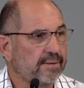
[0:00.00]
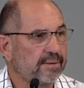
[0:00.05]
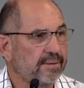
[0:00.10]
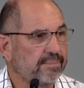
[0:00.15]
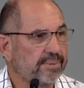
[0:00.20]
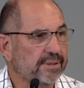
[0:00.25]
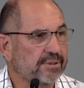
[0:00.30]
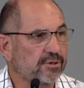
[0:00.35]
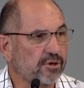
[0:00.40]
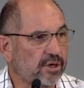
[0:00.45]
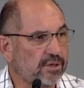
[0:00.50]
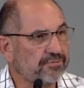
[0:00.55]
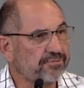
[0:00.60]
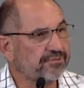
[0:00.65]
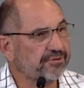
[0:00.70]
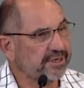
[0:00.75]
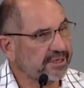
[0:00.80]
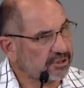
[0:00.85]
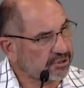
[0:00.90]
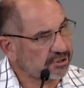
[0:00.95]
But God
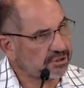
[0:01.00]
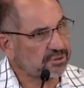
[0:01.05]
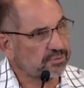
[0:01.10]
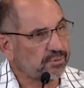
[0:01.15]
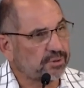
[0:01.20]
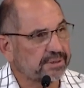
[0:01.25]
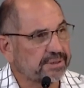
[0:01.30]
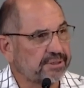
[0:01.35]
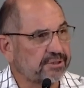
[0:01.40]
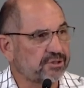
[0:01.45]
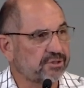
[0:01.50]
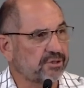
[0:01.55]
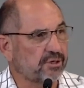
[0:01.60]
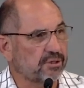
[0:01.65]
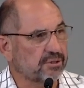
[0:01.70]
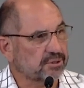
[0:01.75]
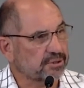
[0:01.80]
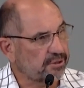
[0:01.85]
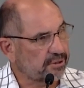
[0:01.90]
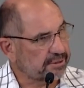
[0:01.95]
finishes what he
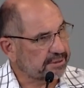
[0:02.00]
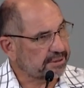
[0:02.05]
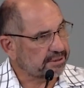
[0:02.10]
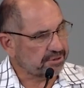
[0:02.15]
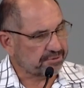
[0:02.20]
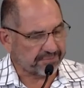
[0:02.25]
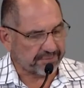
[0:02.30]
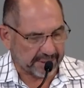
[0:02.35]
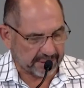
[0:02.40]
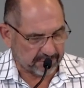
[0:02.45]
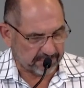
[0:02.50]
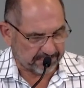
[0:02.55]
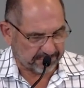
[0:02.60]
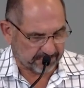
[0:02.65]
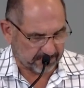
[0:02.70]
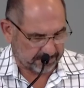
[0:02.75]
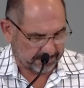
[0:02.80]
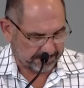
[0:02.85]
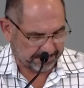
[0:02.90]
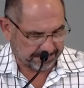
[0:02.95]
starts. God is faithful.